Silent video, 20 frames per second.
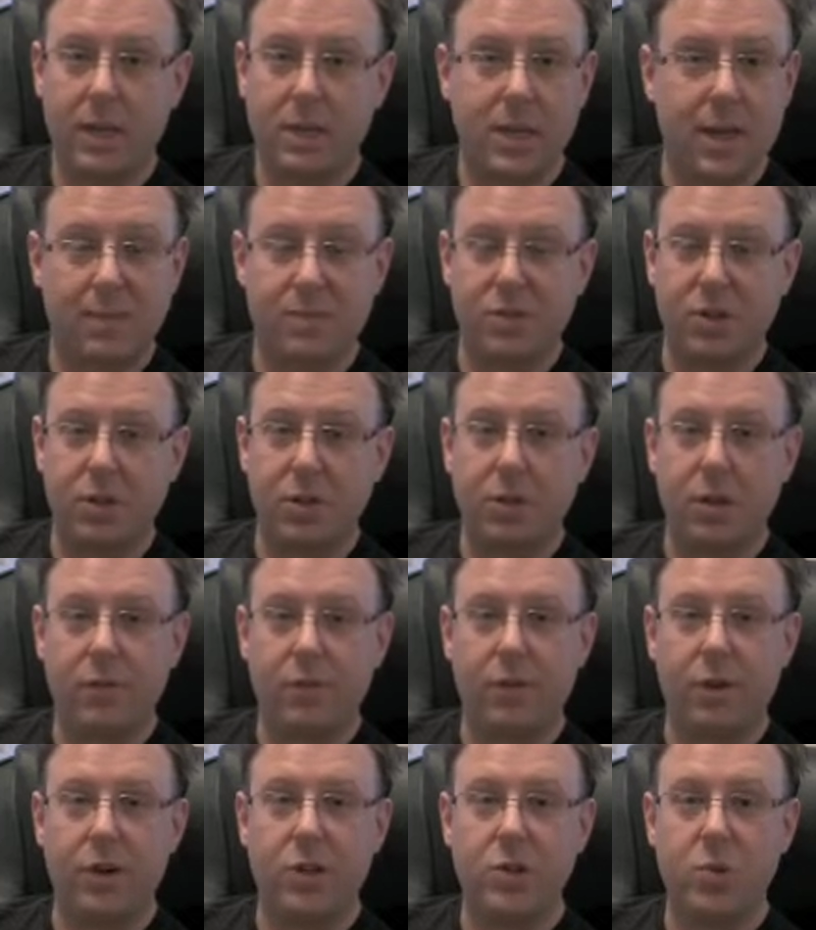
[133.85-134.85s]
It's absolutely
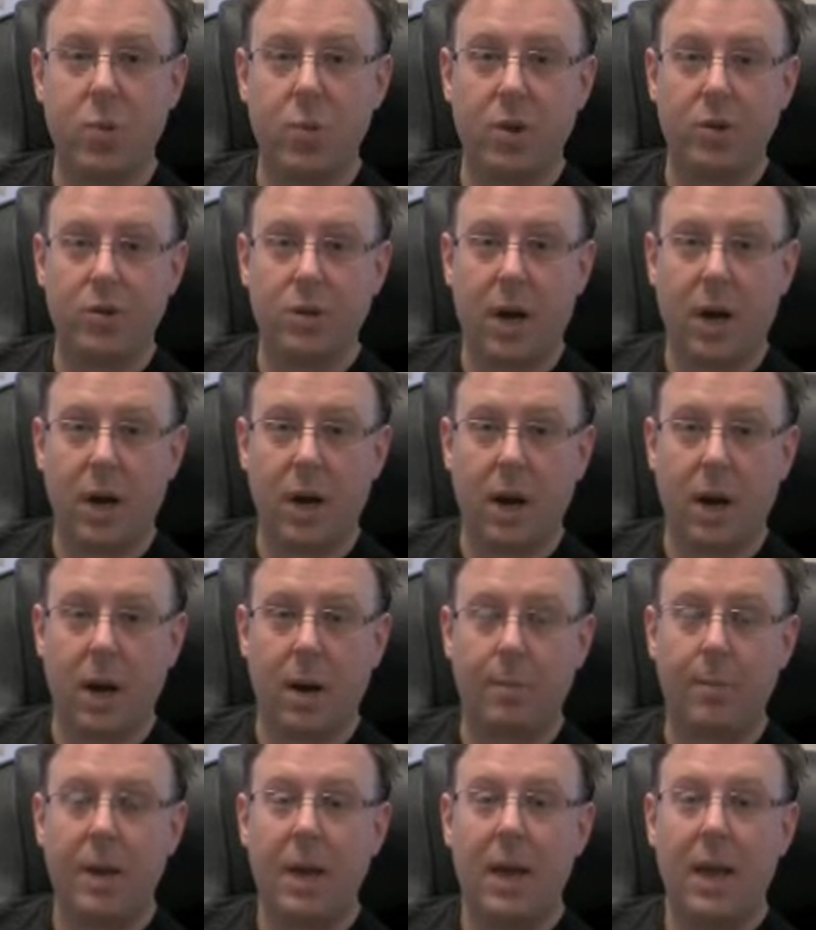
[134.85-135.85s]
free at
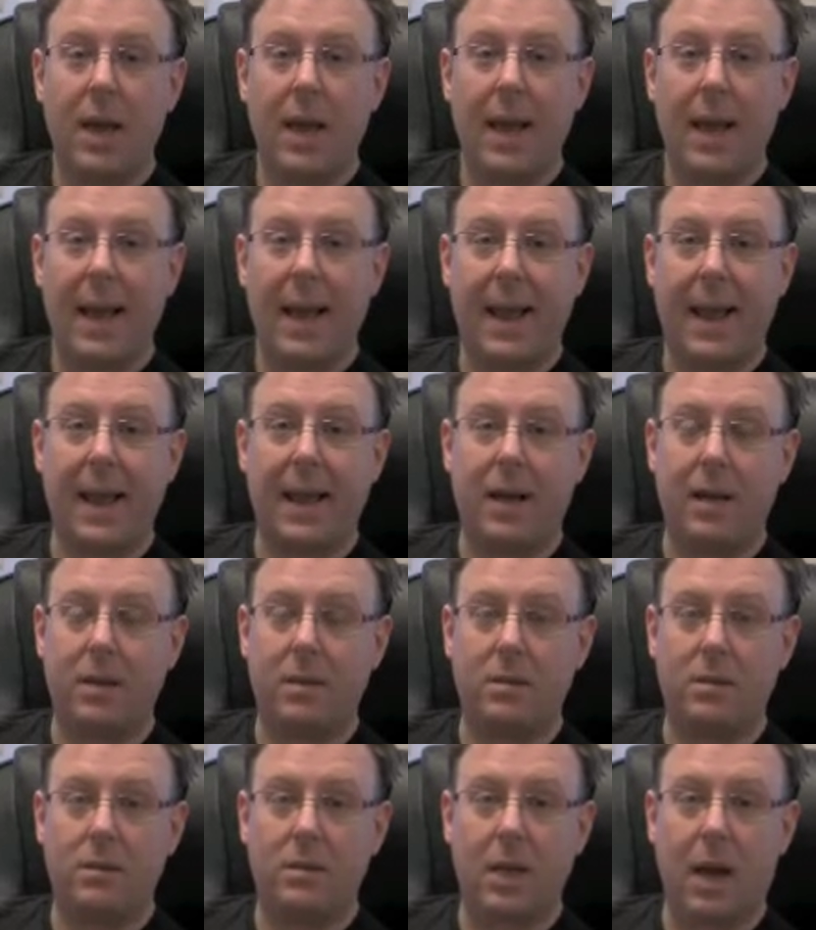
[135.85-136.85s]
twitter.com,
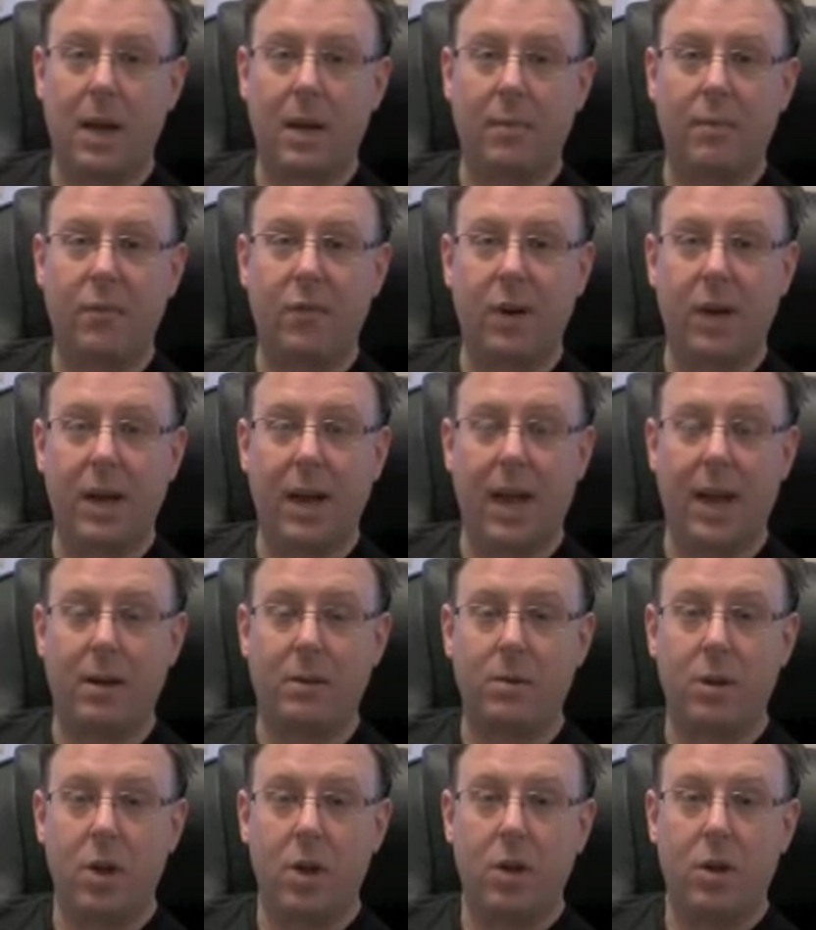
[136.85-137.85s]
and sign up for an
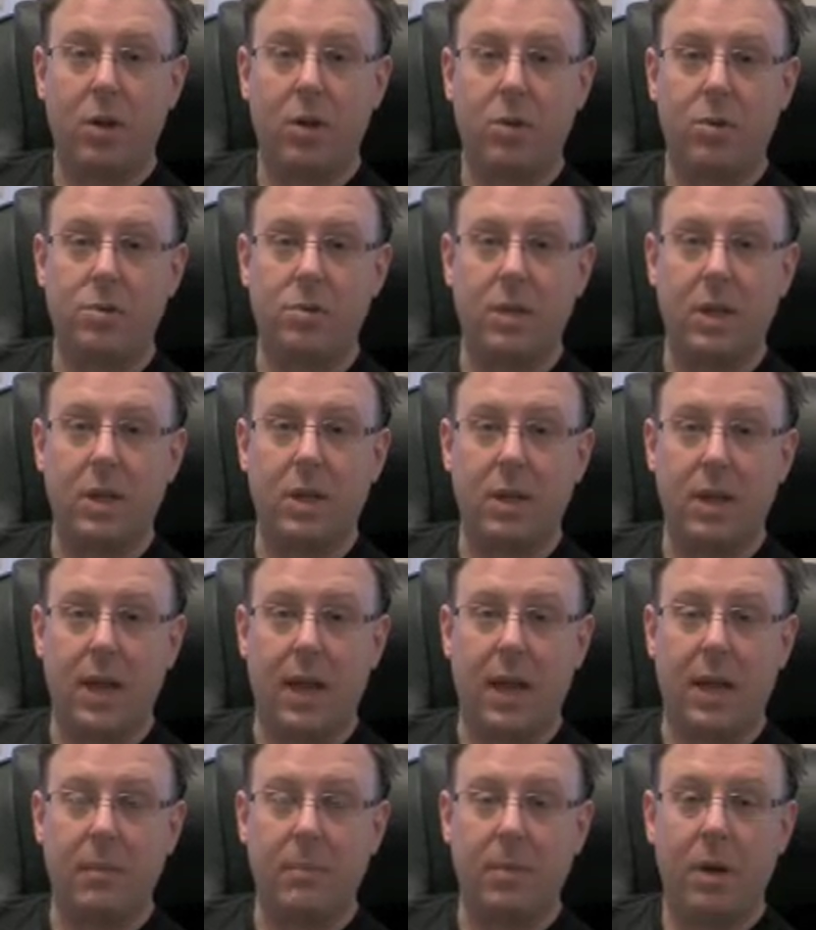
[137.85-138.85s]
account using the
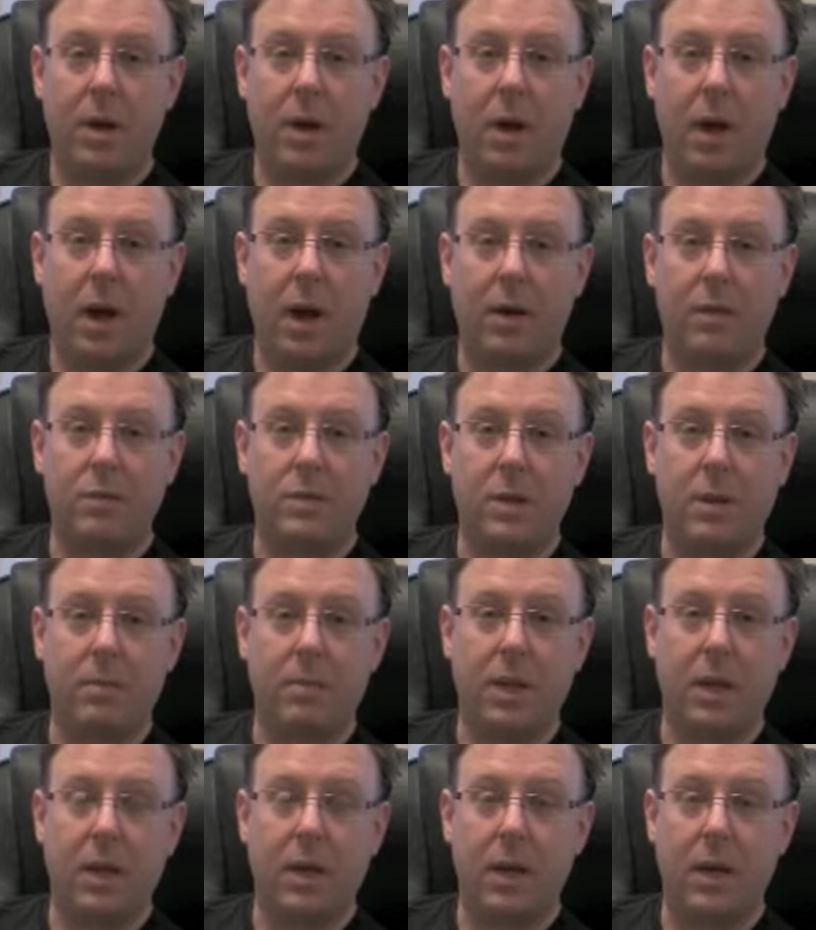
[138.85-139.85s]
name of
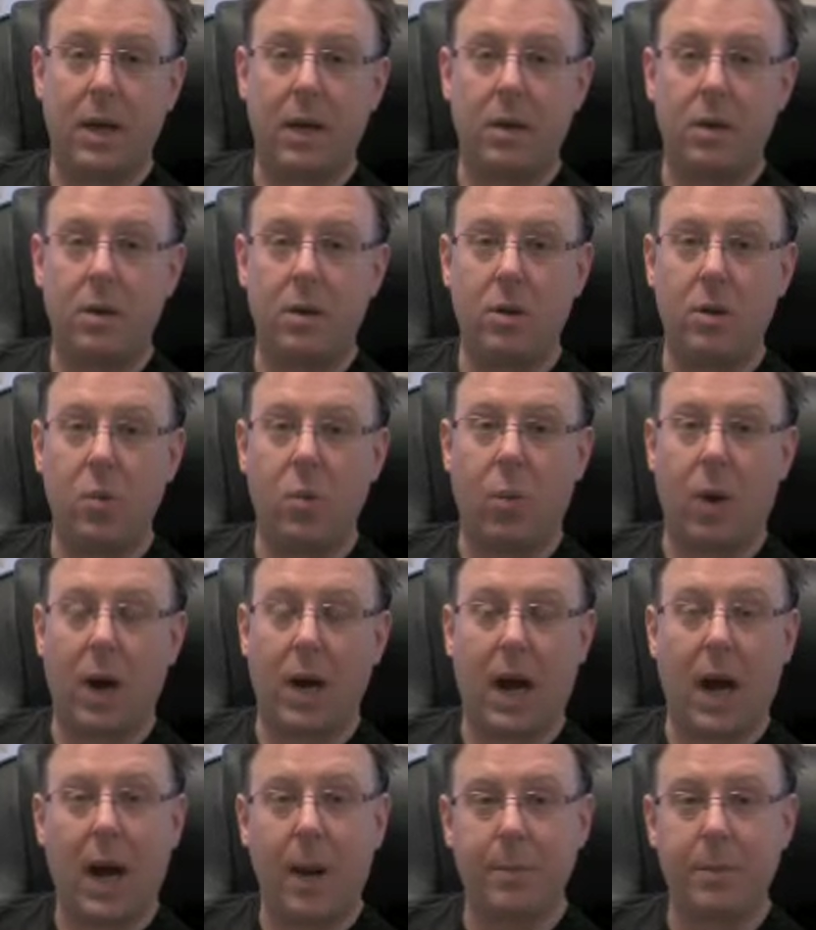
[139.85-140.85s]
something that you
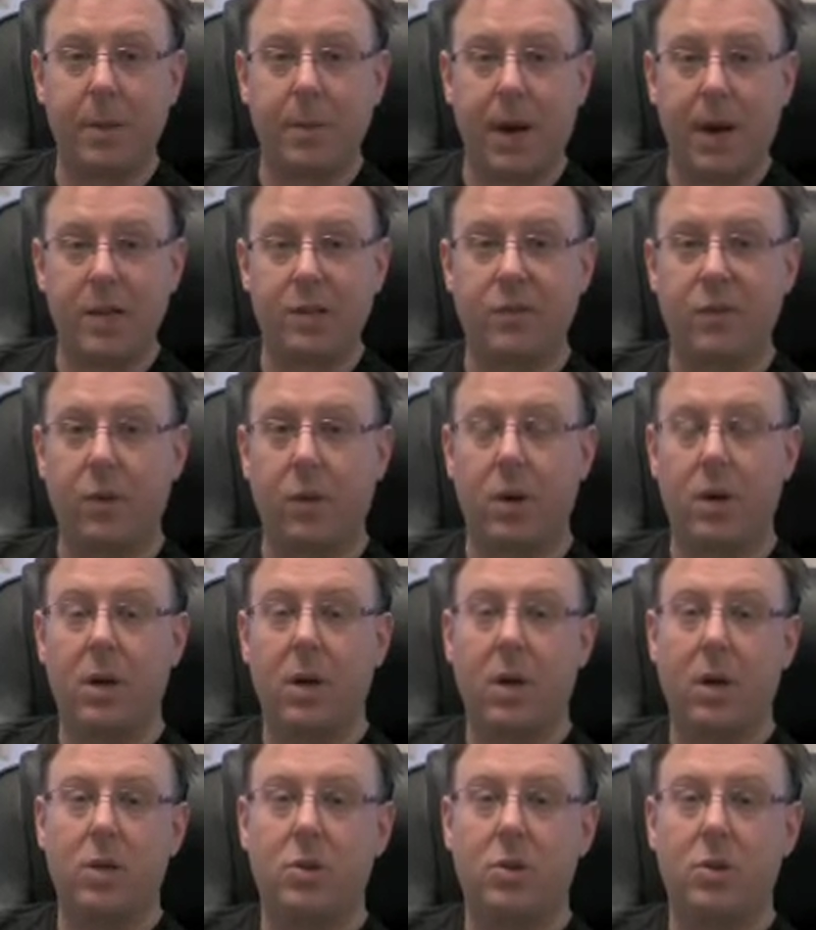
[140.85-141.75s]
want to optimize for.